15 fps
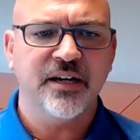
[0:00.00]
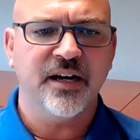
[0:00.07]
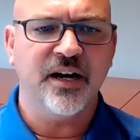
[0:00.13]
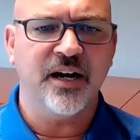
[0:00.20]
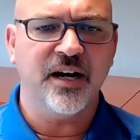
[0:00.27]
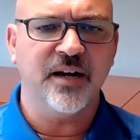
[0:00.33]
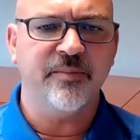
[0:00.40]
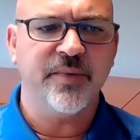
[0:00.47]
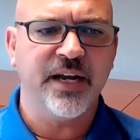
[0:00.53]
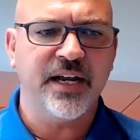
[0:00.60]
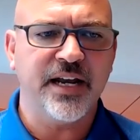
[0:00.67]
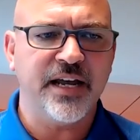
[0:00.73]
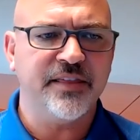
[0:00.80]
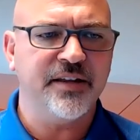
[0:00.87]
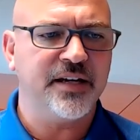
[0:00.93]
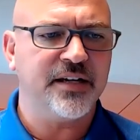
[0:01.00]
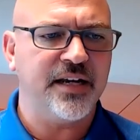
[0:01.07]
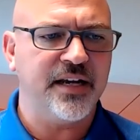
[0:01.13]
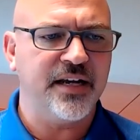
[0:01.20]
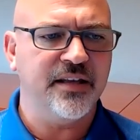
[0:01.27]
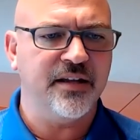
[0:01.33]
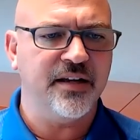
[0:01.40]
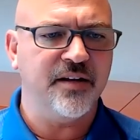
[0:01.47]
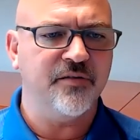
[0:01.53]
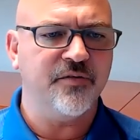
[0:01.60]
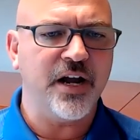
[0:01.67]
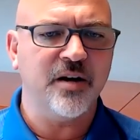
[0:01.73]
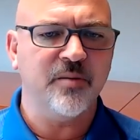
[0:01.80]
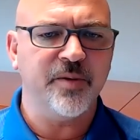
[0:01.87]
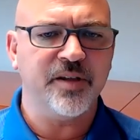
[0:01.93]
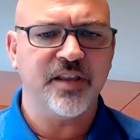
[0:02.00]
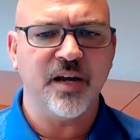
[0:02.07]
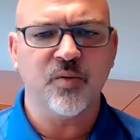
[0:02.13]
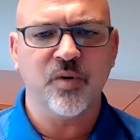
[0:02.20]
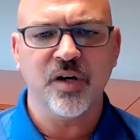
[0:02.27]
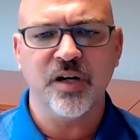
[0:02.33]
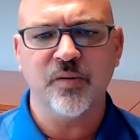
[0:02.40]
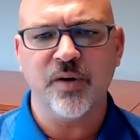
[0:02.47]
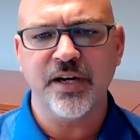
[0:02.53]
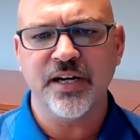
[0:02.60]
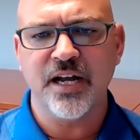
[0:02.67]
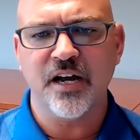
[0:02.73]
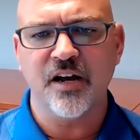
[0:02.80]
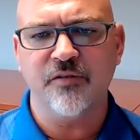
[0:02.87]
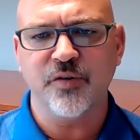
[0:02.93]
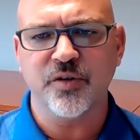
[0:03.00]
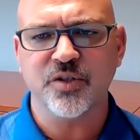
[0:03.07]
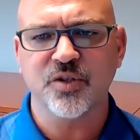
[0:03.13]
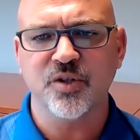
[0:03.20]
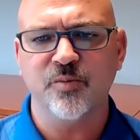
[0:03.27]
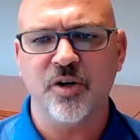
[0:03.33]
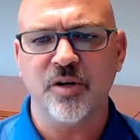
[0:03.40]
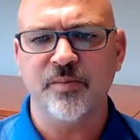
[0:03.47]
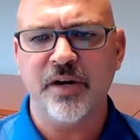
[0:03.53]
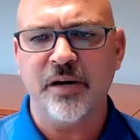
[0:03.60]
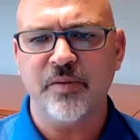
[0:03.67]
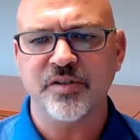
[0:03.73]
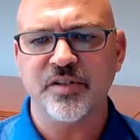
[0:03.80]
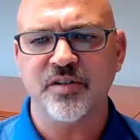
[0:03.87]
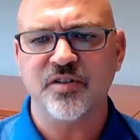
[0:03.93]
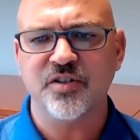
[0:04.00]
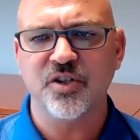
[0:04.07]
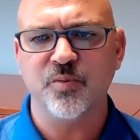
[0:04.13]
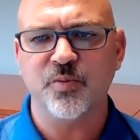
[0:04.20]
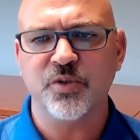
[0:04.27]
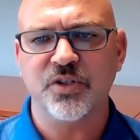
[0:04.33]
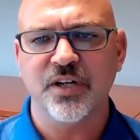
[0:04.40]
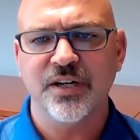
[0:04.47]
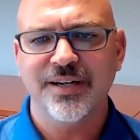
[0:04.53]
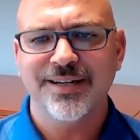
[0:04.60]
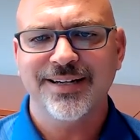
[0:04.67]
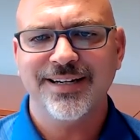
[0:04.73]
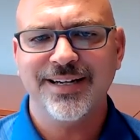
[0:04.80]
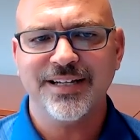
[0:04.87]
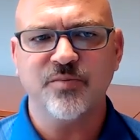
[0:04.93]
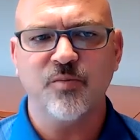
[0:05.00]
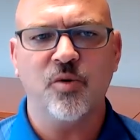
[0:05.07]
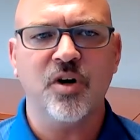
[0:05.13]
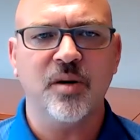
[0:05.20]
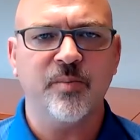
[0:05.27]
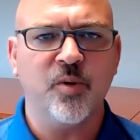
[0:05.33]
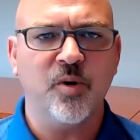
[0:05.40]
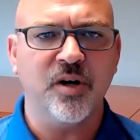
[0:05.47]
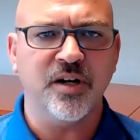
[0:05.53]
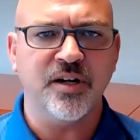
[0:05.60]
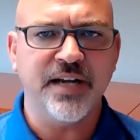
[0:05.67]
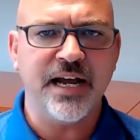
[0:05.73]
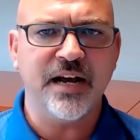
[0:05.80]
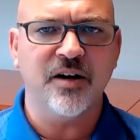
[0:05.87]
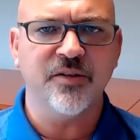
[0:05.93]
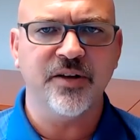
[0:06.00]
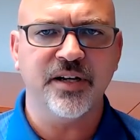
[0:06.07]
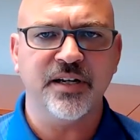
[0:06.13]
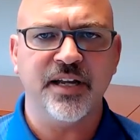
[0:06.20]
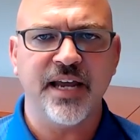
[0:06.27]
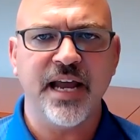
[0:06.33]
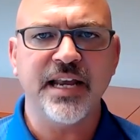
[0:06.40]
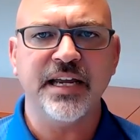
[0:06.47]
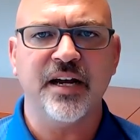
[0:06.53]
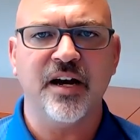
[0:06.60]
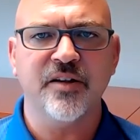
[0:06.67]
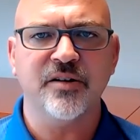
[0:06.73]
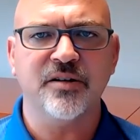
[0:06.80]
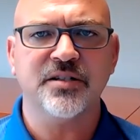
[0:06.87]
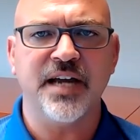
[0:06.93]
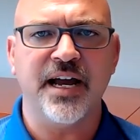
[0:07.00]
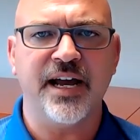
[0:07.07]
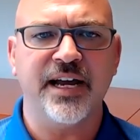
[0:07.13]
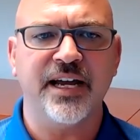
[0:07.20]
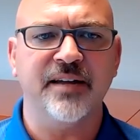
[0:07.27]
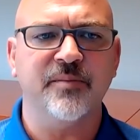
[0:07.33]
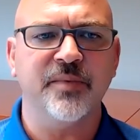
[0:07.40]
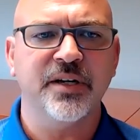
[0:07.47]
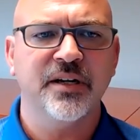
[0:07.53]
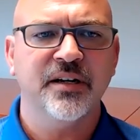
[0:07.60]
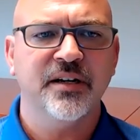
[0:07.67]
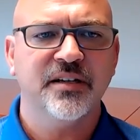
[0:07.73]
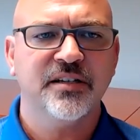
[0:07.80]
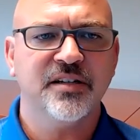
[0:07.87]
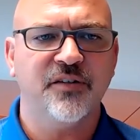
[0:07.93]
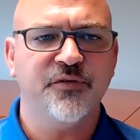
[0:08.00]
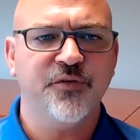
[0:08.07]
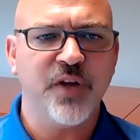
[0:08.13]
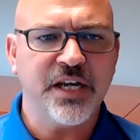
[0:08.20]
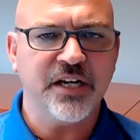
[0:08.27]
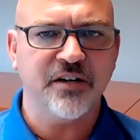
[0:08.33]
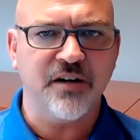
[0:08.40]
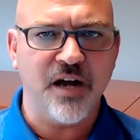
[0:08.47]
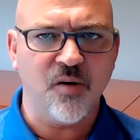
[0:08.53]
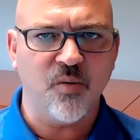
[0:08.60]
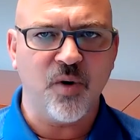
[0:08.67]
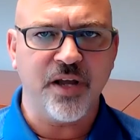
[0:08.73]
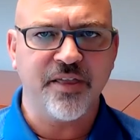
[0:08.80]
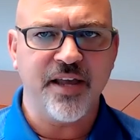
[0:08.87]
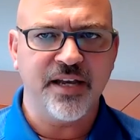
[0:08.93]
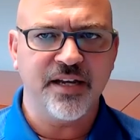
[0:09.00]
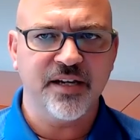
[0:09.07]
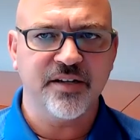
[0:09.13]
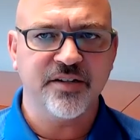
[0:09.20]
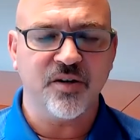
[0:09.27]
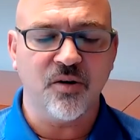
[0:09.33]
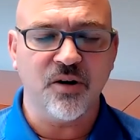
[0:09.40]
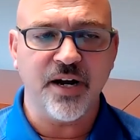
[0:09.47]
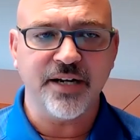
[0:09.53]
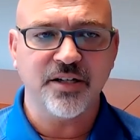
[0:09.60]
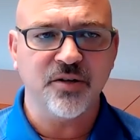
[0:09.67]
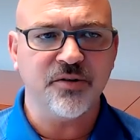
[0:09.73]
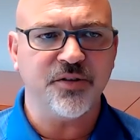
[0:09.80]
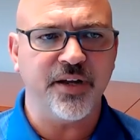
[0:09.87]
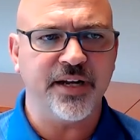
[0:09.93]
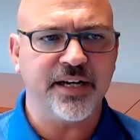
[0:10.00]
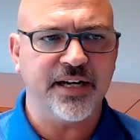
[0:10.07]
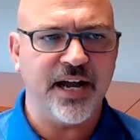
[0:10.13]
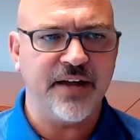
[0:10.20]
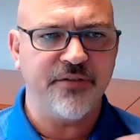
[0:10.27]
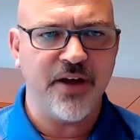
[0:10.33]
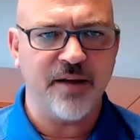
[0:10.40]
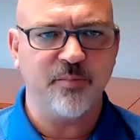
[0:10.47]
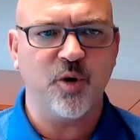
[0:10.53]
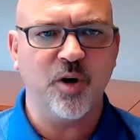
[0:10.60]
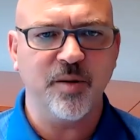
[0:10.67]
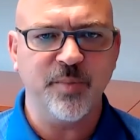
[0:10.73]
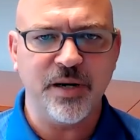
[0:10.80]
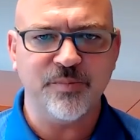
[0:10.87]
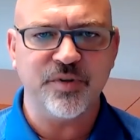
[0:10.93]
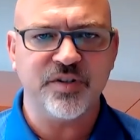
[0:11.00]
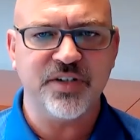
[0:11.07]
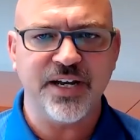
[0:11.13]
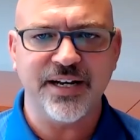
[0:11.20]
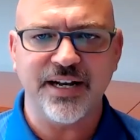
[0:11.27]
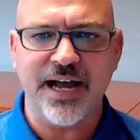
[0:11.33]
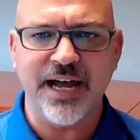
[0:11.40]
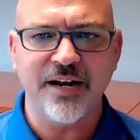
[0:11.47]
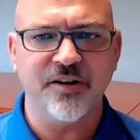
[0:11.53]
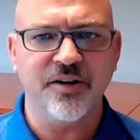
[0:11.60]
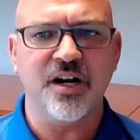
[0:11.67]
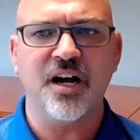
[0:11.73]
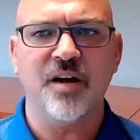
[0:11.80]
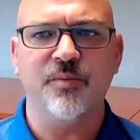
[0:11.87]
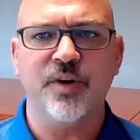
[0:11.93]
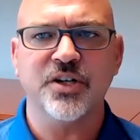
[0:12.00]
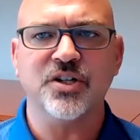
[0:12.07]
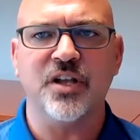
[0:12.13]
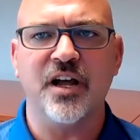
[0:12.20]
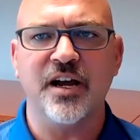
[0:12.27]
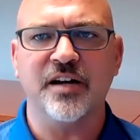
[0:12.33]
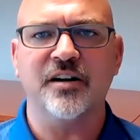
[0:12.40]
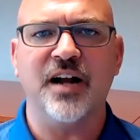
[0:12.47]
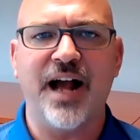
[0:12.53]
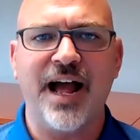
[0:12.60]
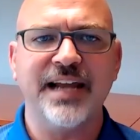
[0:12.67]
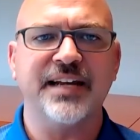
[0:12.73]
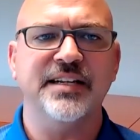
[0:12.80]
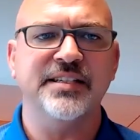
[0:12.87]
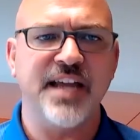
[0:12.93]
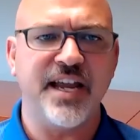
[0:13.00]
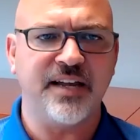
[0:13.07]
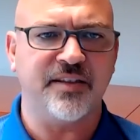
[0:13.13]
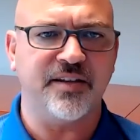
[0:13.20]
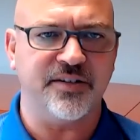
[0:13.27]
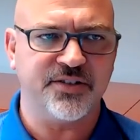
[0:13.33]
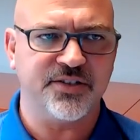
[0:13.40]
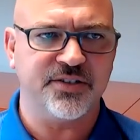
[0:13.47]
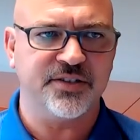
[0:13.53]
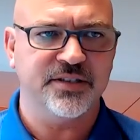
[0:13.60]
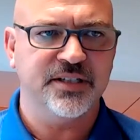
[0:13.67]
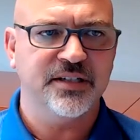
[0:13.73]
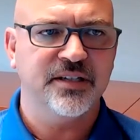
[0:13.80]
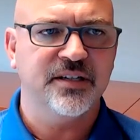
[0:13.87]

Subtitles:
And I think in the environment that we're in right now for school board members and SUPs, it's more important now than any other time to figure out what that is. Or I do think, and I've had board members said, I don't know how much longer I can take this.